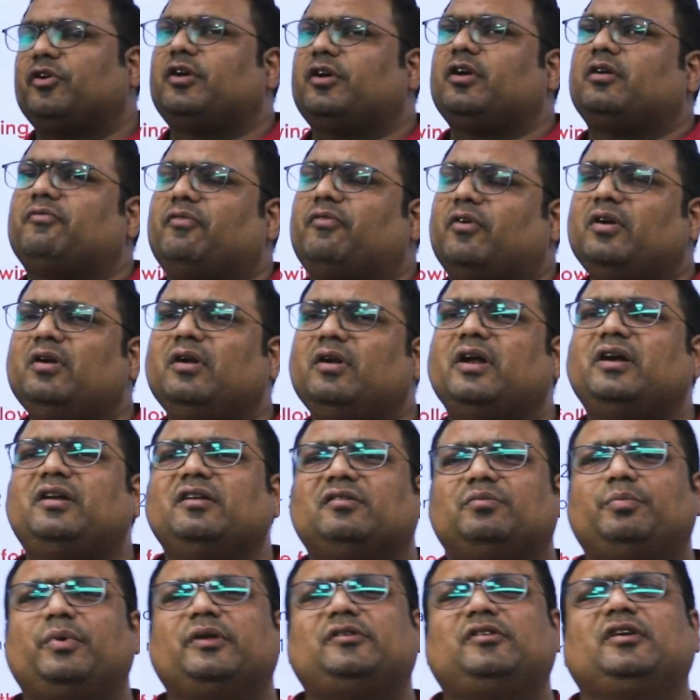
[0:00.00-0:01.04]
fund, it is
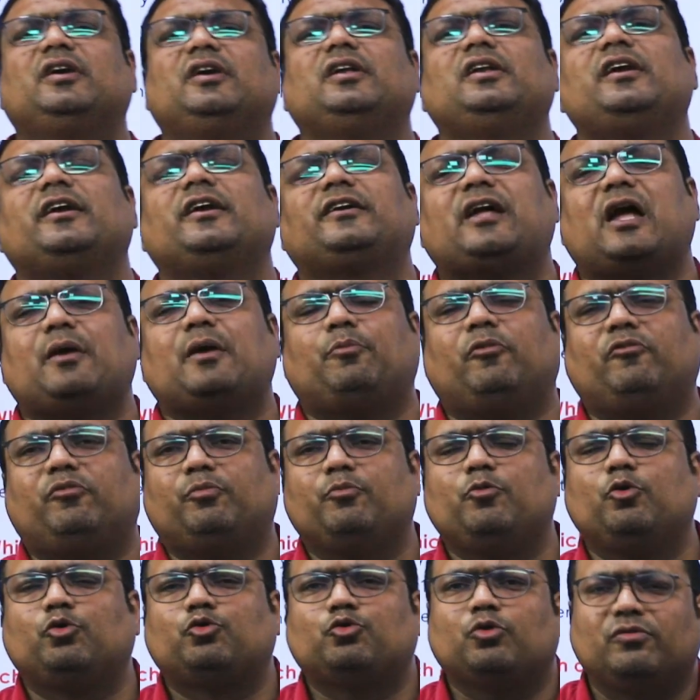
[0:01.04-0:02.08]
basically a type of
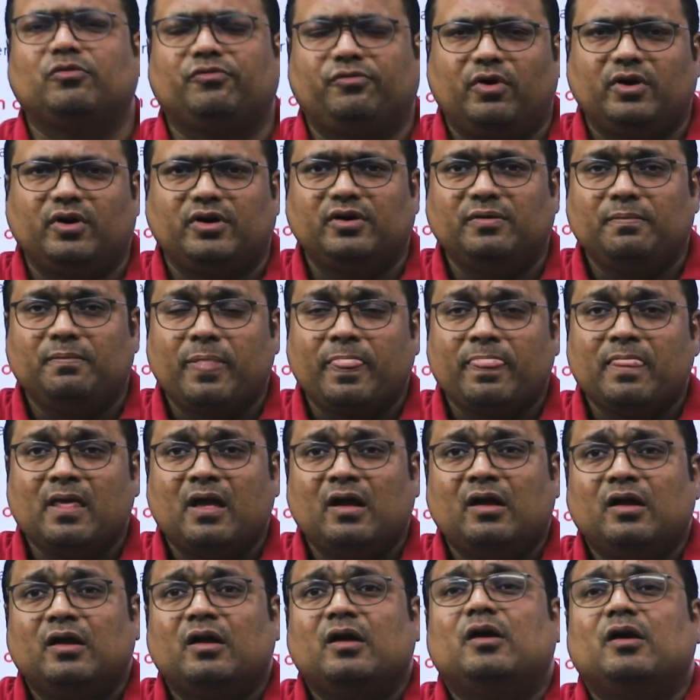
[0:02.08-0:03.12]
mutual fund
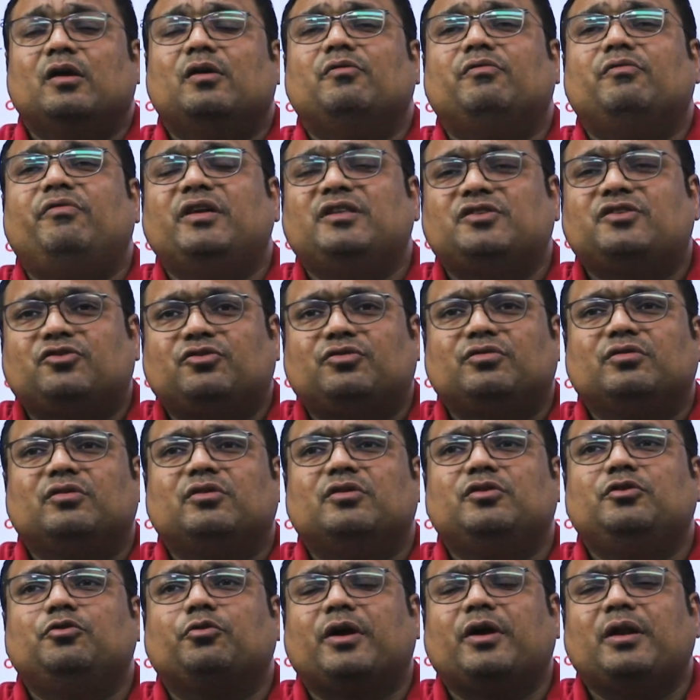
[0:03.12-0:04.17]
which
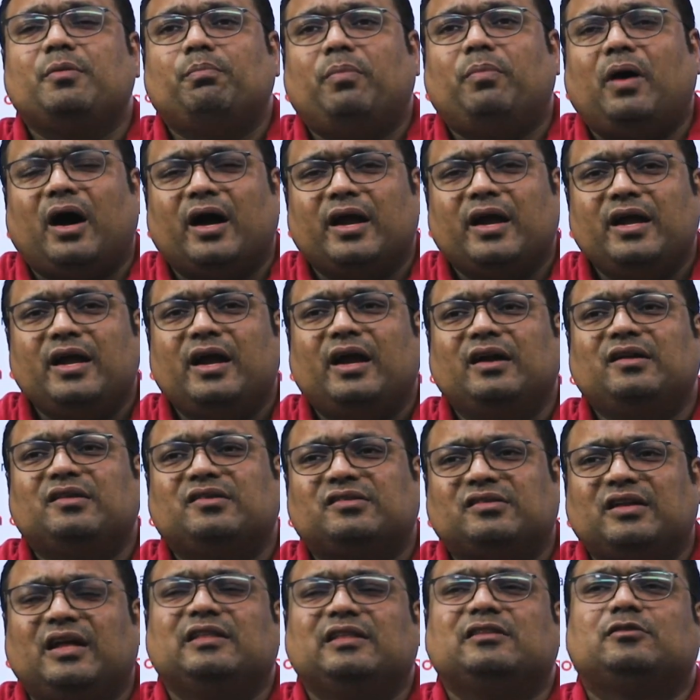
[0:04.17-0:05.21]
you can buy and
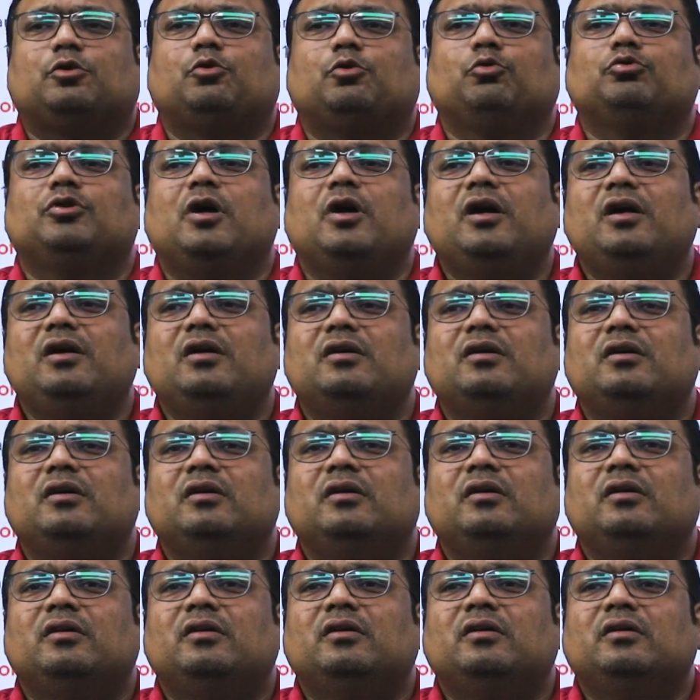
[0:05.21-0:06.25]
sell through the
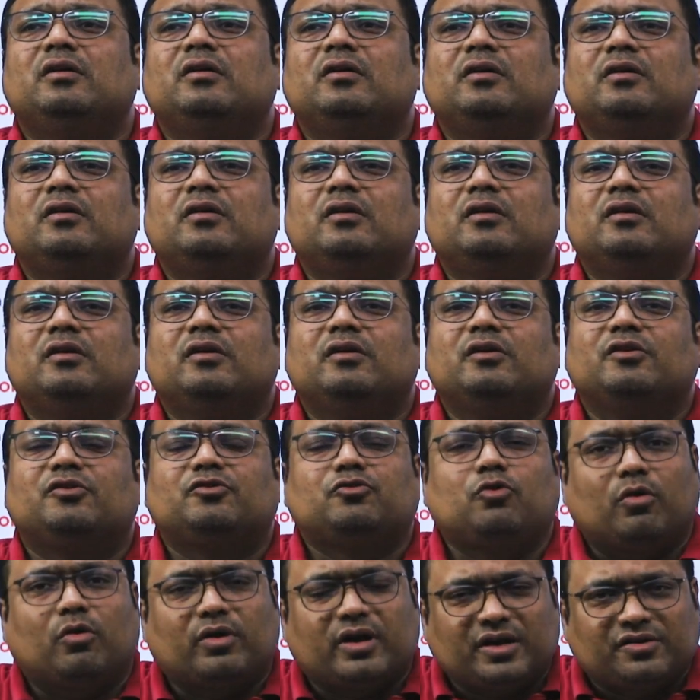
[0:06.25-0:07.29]

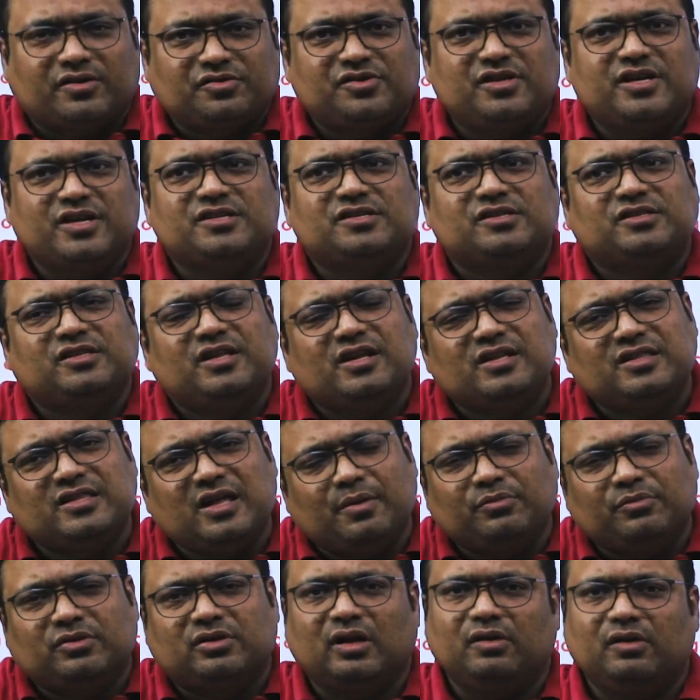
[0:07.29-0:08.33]
stock exchange. They
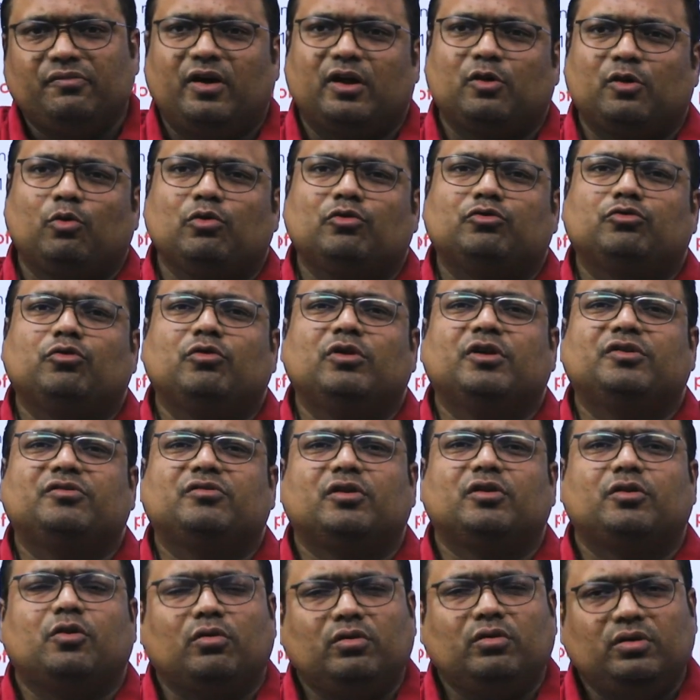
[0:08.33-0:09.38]
themselves are also
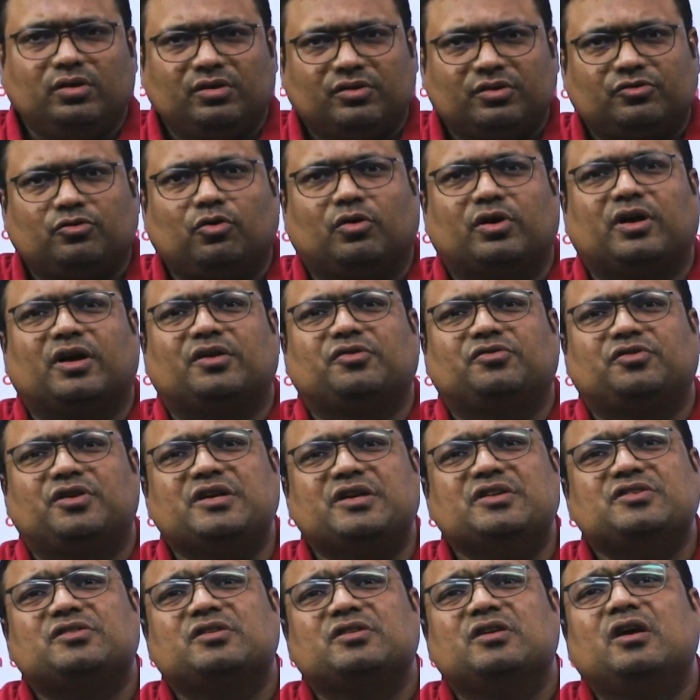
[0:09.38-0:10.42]
listed on stock
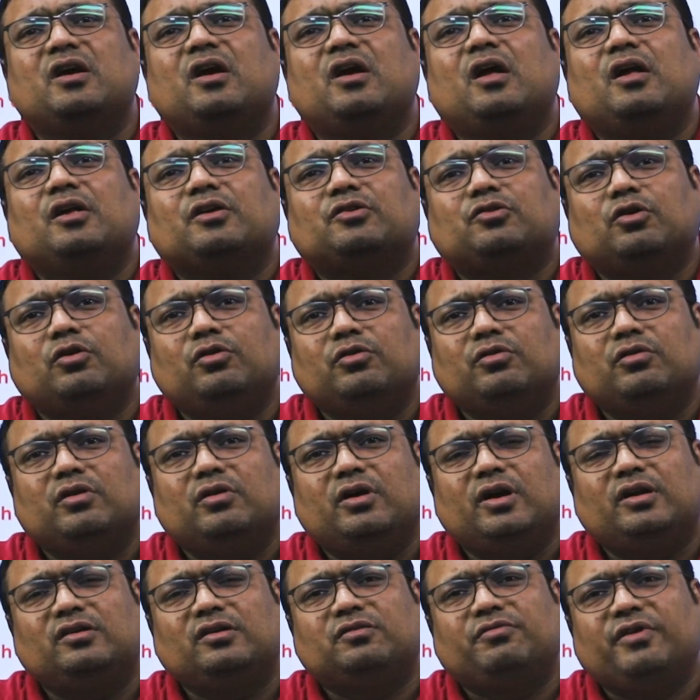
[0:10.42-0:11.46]
exchange. So
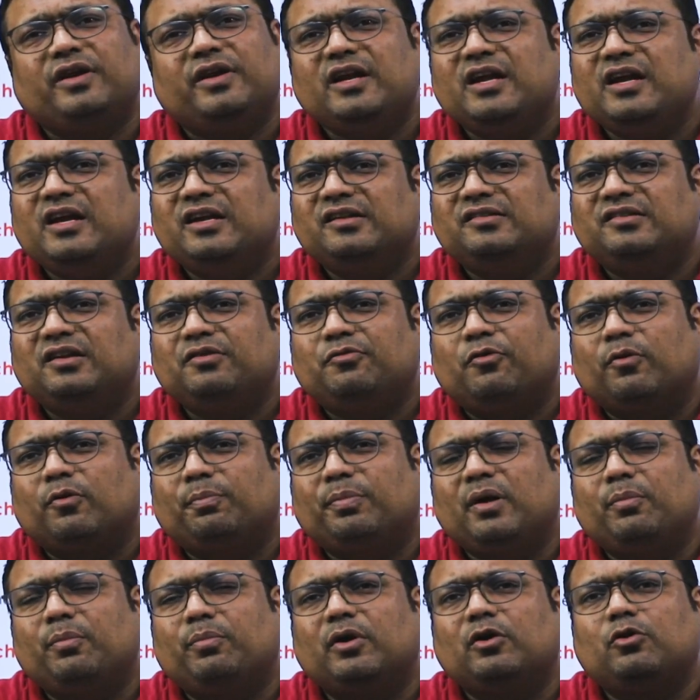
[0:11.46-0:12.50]
it is very easy for
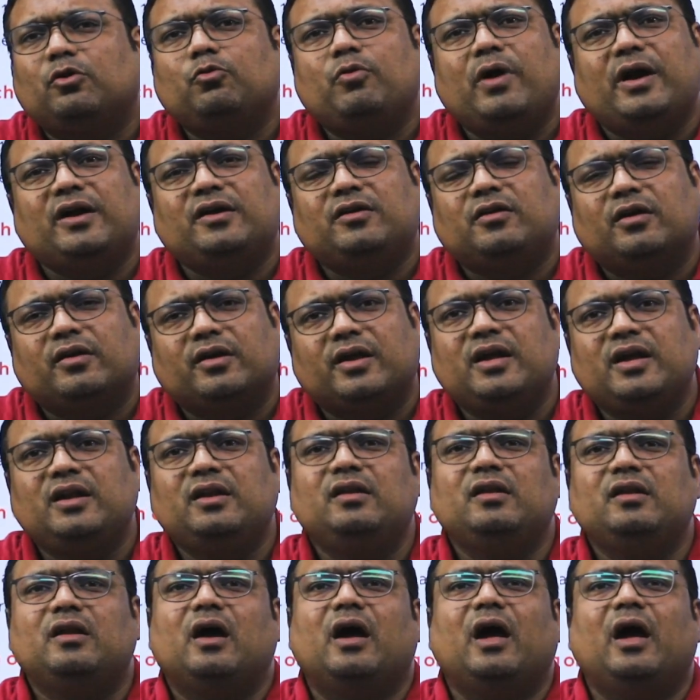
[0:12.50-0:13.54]
people to enter
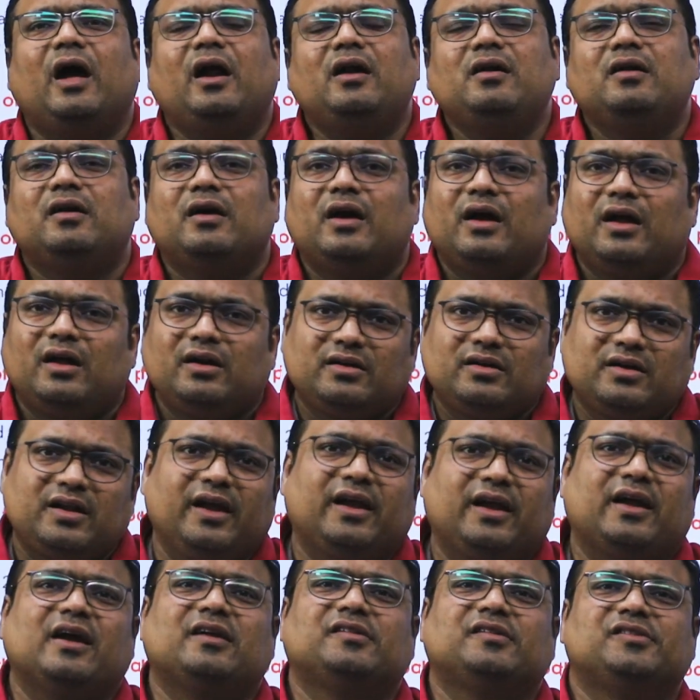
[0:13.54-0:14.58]
in and
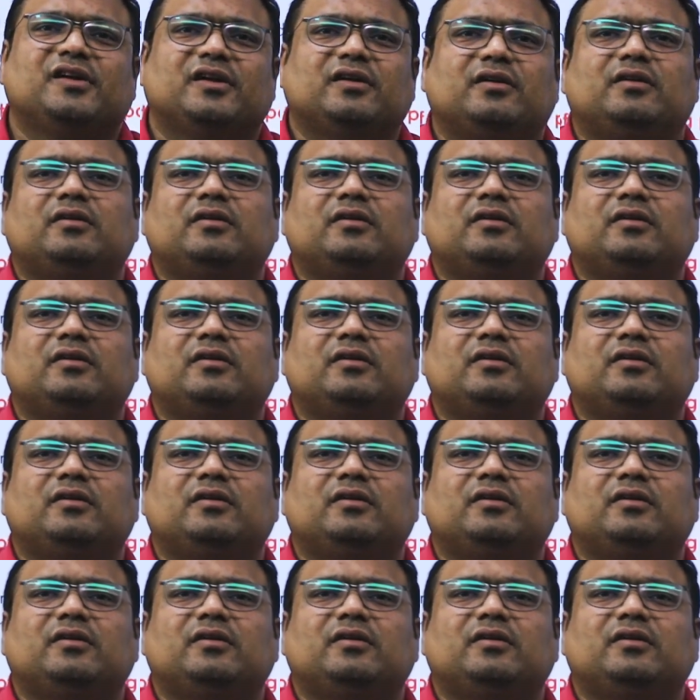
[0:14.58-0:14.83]
take exit,